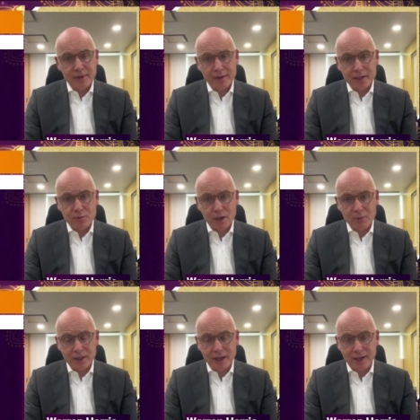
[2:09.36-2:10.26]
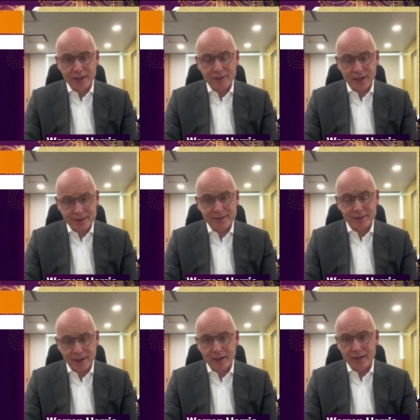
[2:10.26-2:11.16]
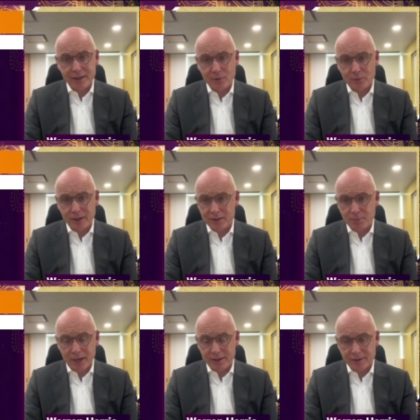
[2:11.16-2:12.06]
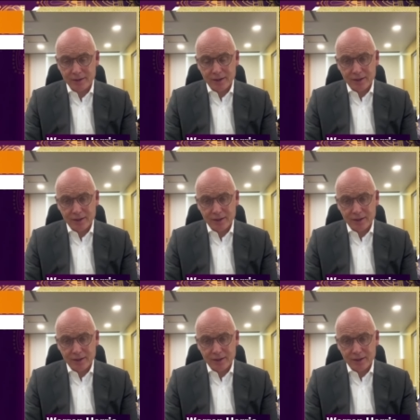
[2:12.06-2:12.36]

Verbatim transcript: and that's why we guided yesterday that we expect